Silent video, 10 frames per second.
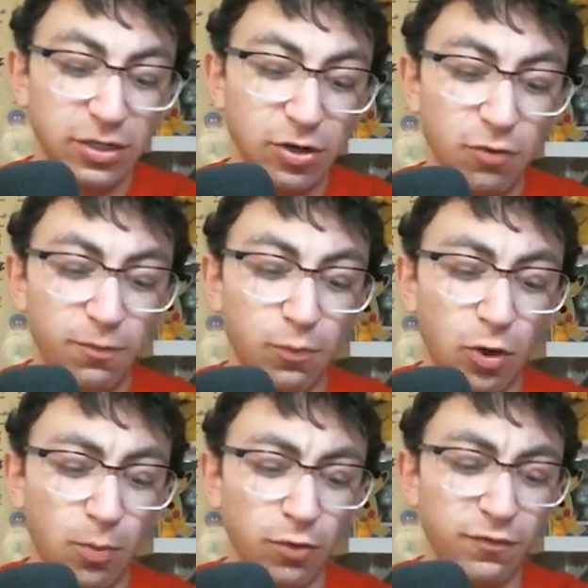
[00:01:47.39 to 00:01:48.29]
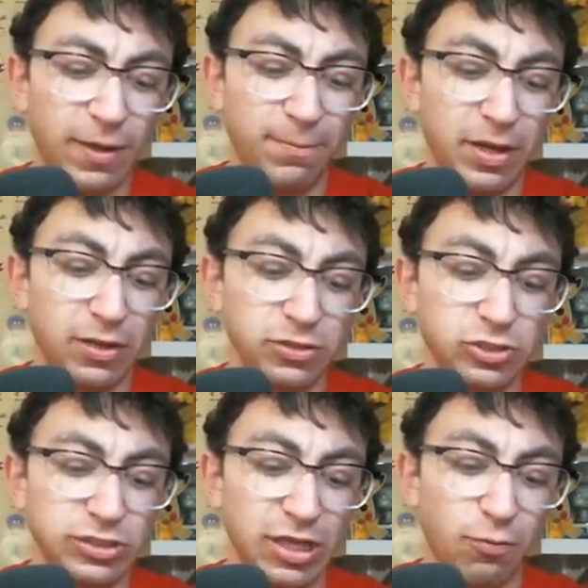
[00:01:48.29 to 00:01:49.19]
No, no more vamping. Let's
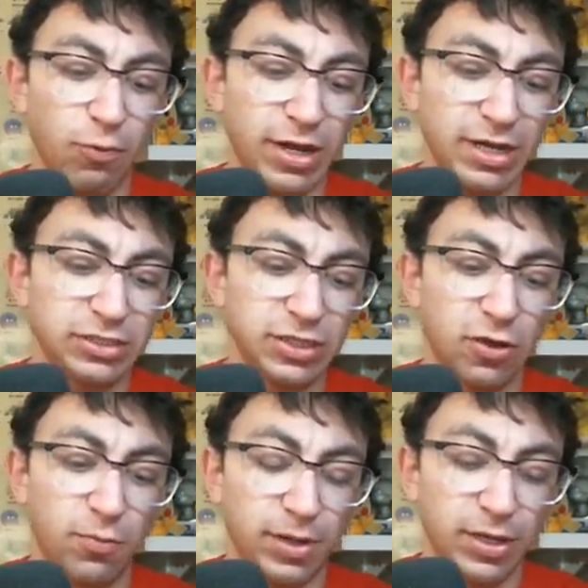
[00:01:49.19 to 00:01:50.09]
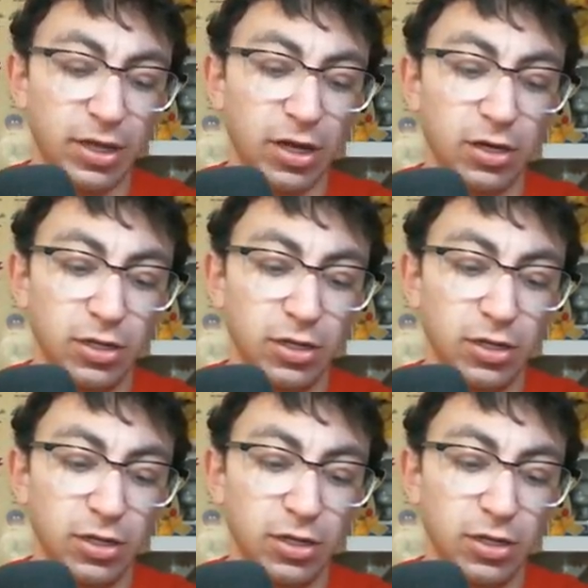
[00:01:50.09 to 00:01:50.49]
just get right into the opening here.